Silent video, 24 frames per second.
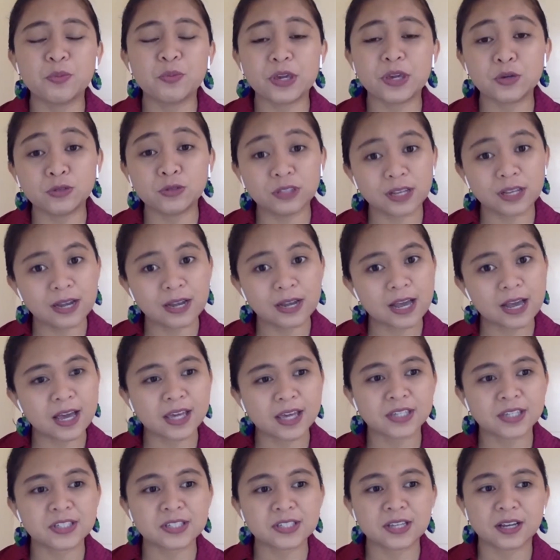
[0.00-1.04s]
utilized
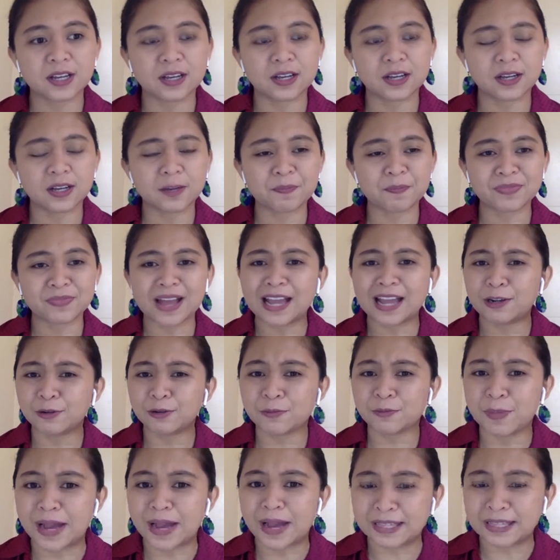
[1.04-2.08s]

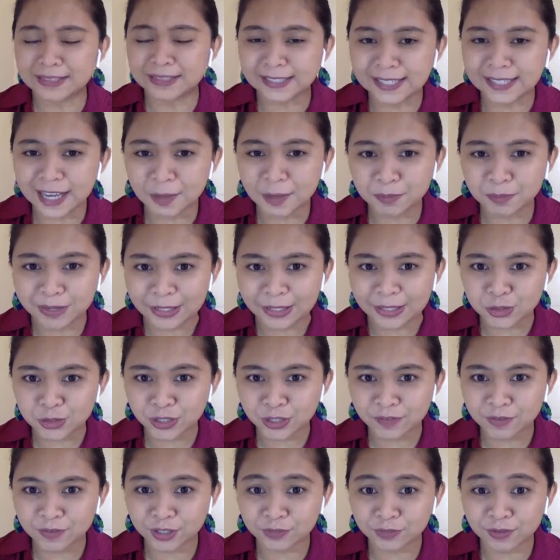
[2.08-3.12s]
alugbati. I'm not sure if
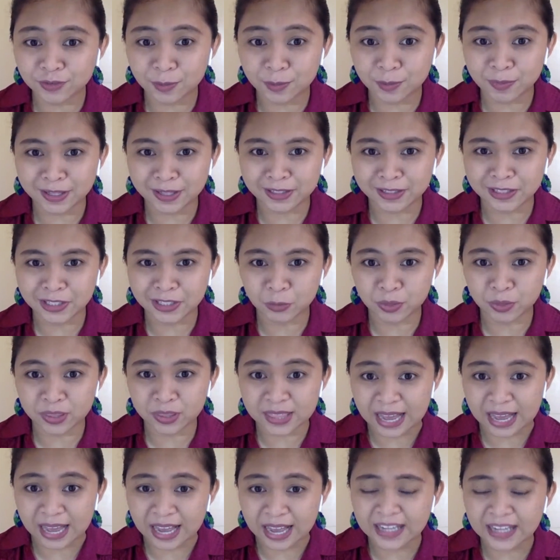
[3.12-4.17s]
you're familiar with
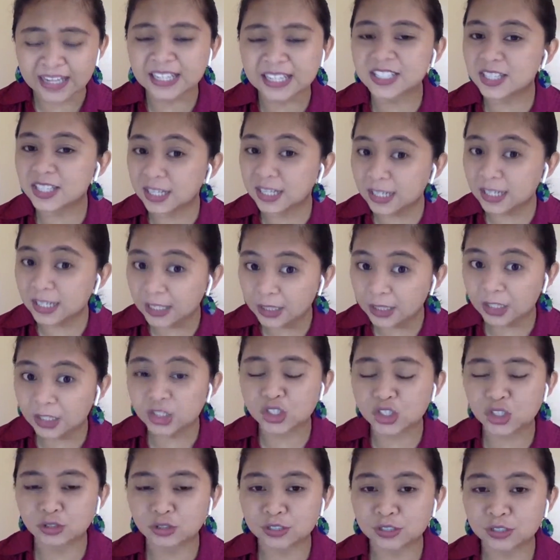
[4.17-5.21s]
that. It's an
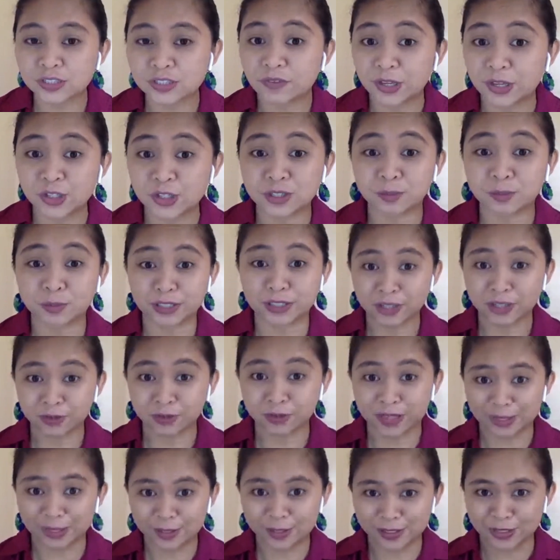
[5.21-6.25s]
indigenous vegetable here in the
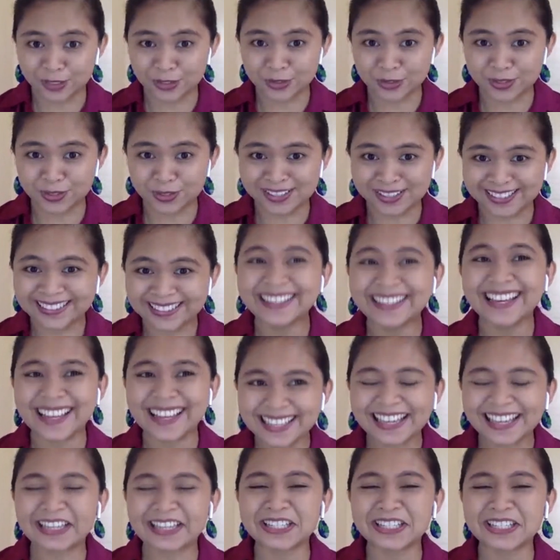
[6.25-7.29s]
country.
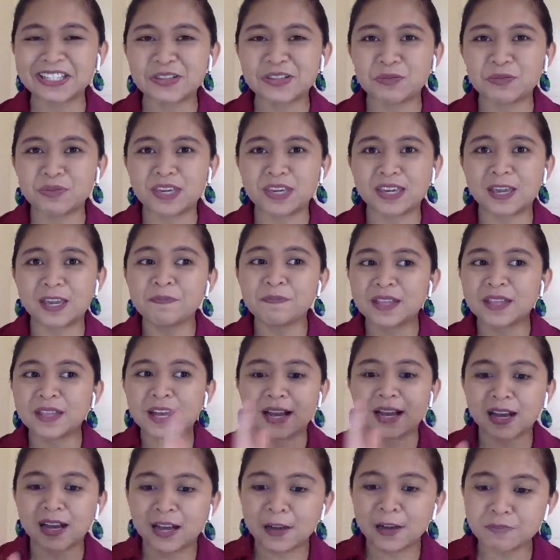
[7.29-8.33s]
Yes, we
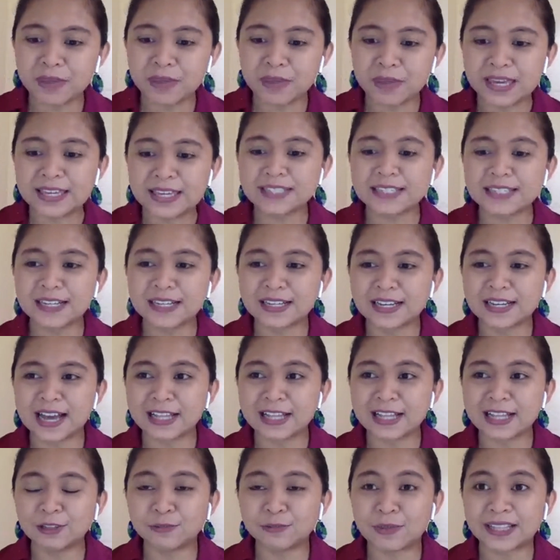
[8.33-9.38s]
made
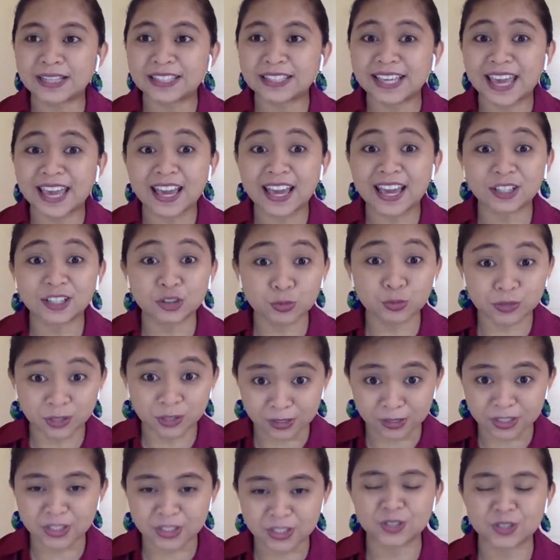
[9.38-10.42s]
alugbati egg noodles.
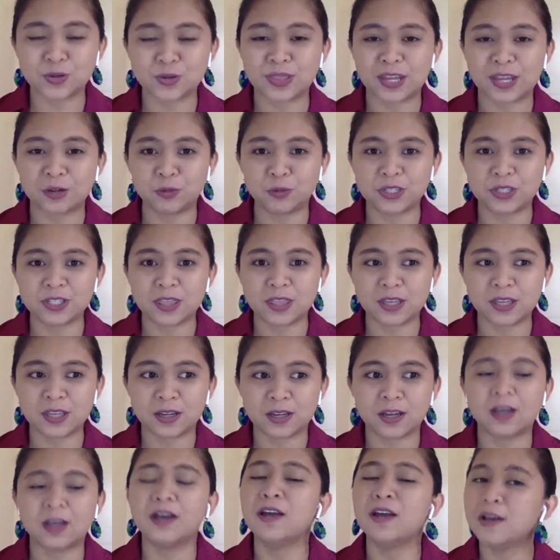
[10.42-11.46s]
So that was the
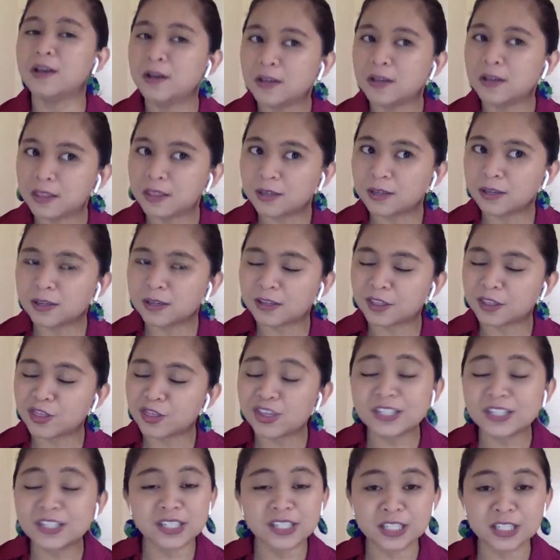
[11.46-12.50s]

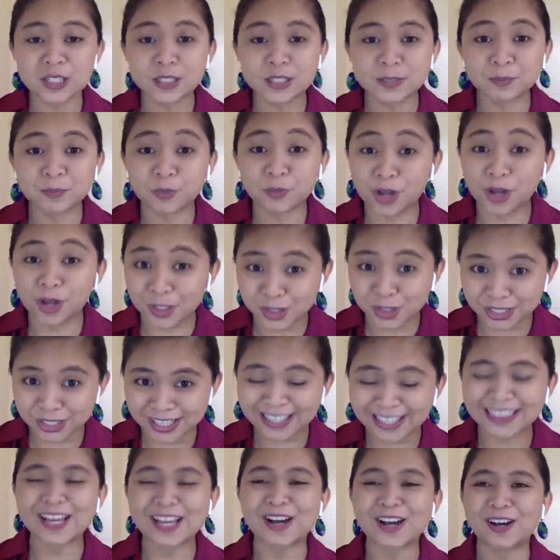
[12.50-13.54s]
thesis project
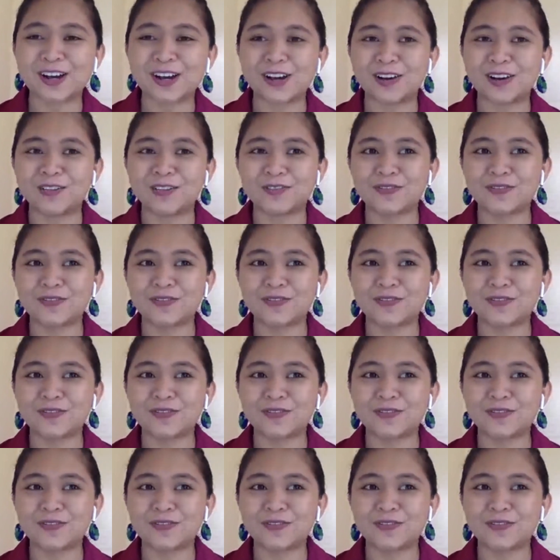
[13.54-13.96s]
of